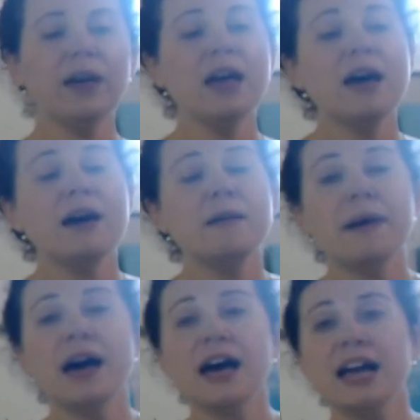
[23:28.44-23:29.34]

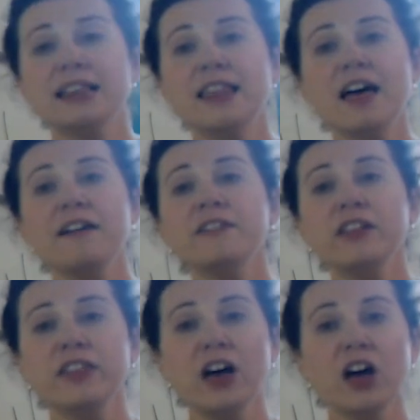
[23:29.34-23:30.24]
My love,
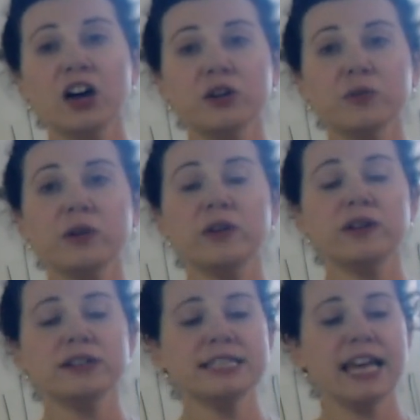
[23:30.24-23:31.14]
the
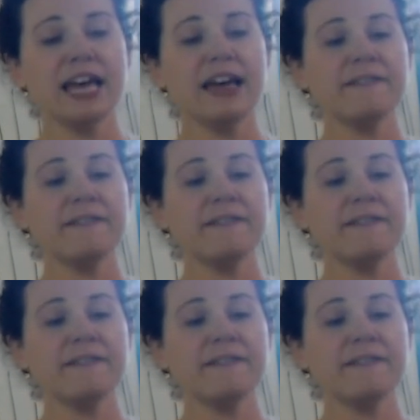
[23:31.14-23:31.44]
crucified,